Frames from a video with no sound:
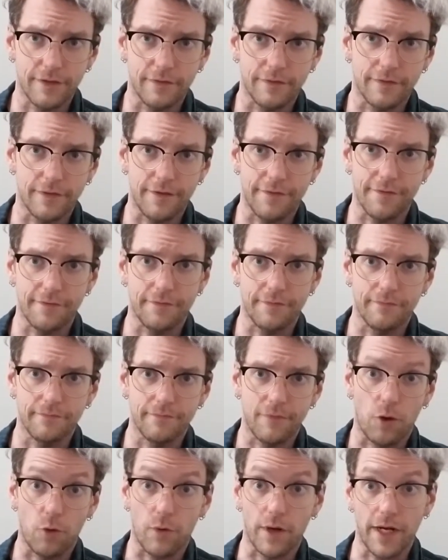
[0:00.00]
isn't
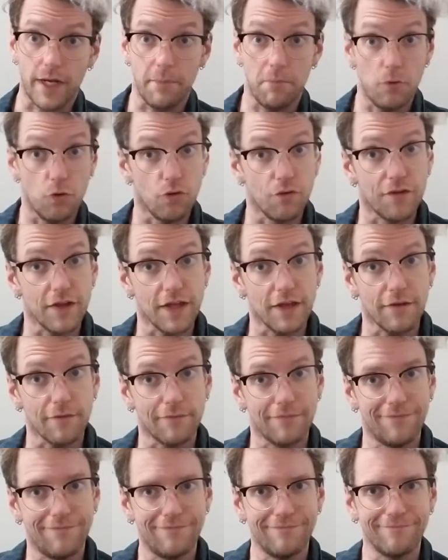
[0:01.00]
already a movie
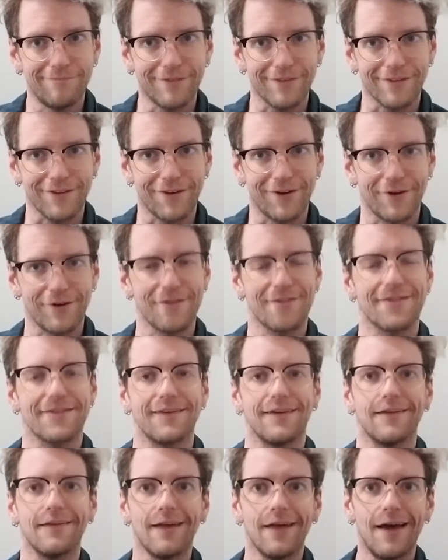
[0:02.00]
is a hard
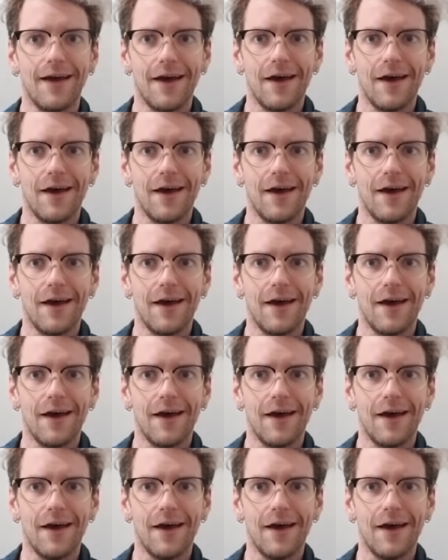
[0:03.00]
sell.